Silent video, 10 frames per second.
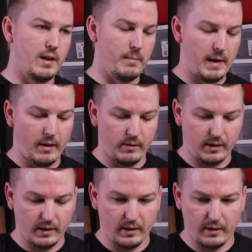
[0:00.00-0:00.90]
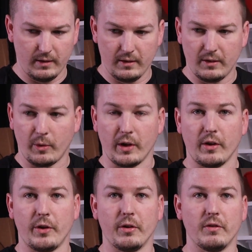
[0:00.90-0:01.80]
about 20
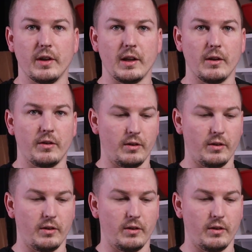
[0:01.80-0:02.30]
or 30 videos.